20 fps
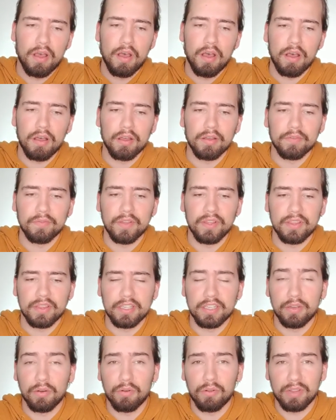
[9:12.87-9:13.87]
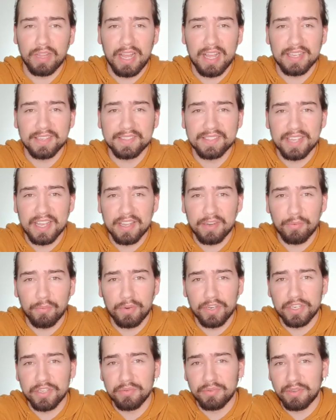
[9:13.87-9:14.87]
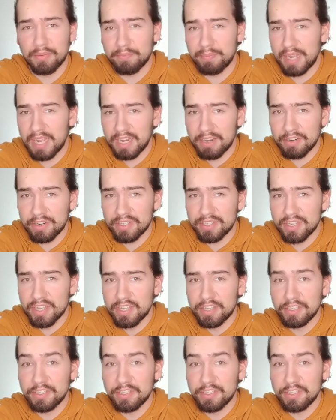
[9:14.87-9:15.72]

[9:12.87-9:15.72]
of the whole headset when you compare it